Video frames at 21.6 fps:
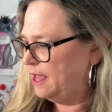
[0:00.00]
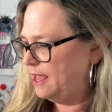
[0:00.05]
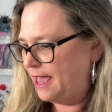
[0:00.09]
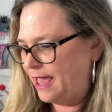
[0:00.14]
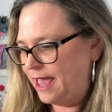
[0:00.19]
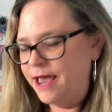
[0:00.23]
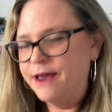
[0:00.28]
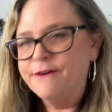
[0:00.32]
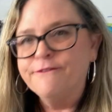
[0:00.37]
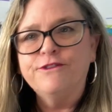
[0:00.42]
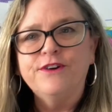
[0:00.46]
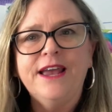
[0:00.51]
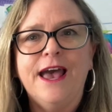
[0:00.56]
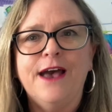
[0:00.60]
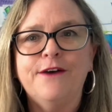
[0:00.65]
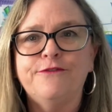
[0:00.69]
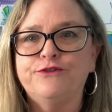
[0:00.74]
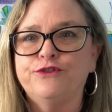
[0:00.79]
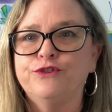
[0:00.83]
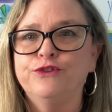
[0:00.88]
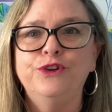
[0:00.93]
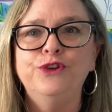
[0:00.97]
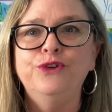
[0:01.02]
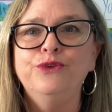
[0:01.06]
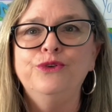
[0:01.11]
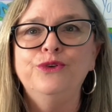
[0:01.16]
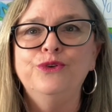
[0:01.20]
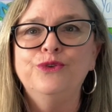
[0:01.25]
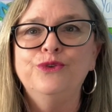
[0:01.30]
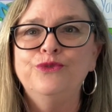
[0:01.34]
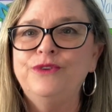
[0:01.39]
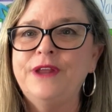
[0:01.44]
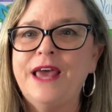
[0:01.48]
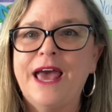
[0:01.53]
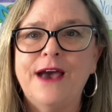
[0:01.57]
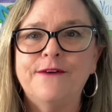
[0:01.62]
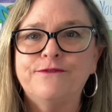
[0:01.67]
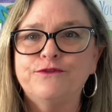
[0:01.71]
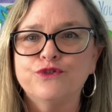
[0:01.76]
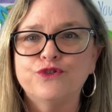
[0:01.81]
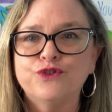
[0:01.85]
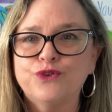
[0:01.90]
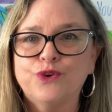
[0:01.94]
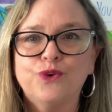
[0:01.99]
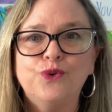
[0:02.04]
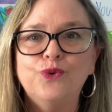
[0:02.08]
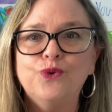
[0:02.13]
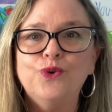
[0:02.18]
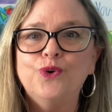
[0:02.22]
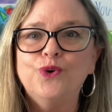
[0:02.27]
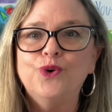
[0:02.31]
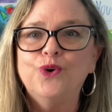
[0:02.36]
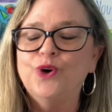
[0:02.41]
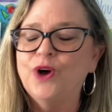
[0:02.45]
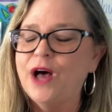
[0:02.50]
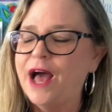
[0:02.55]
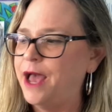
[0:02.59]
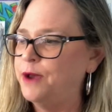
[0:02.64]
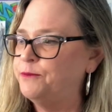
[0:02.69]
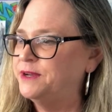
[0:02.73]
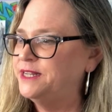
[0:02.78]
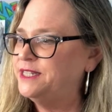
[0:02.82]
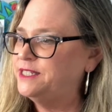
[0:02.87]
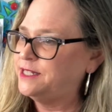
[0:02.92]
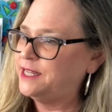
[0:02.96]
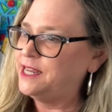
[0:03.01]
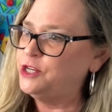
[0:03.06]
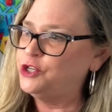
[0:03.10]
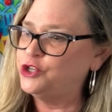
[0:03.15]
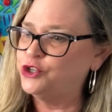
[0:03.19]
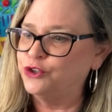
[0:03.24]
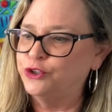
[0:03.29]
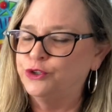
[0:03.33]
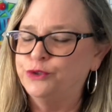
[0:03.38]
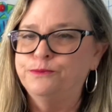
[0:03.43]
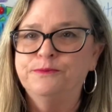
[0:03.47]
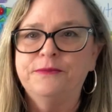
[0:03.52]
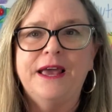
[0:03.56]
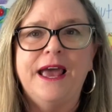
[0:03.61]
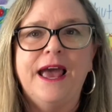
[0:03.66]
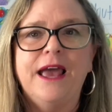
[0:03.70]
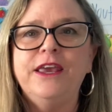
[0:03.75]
Every afternoon after school, I would teach them,